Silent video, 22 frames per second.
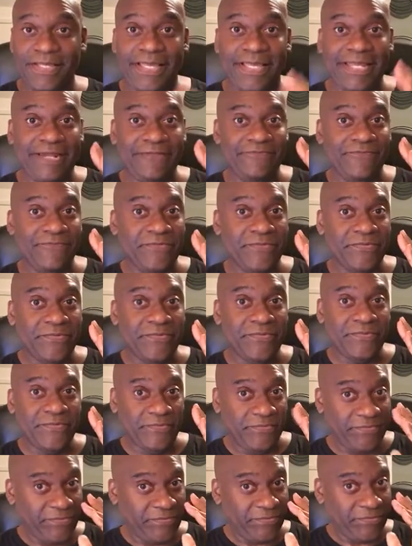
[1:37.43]
And if you
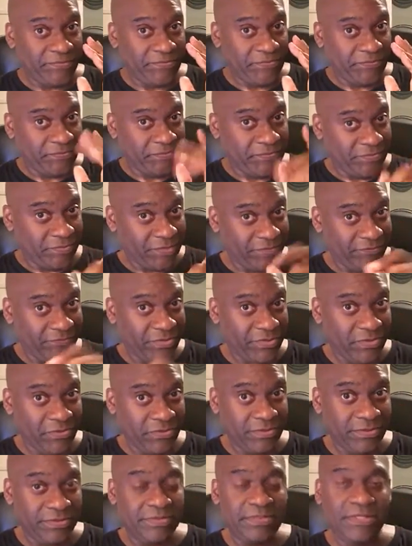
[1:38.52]
live in
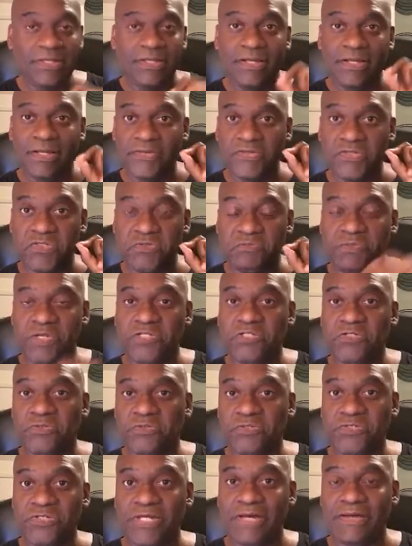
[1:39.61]
Oakland, a
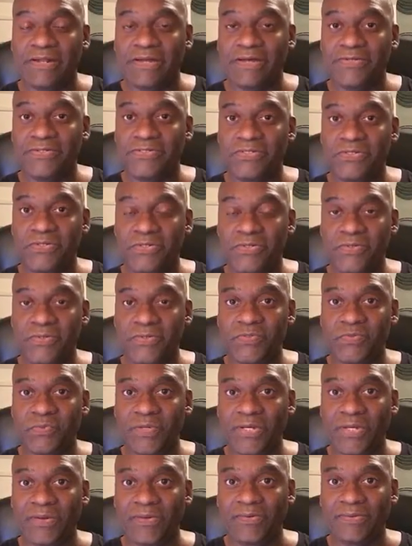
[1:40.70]
special shout out to you as
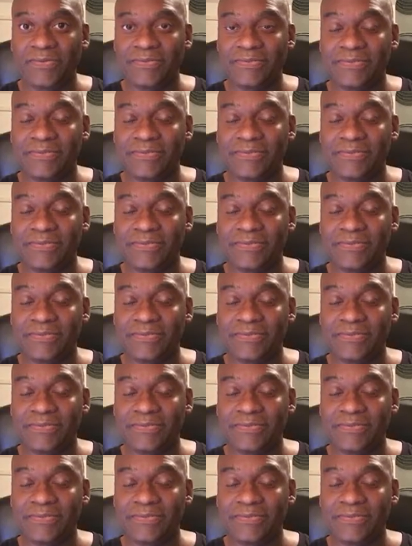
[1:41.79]
well.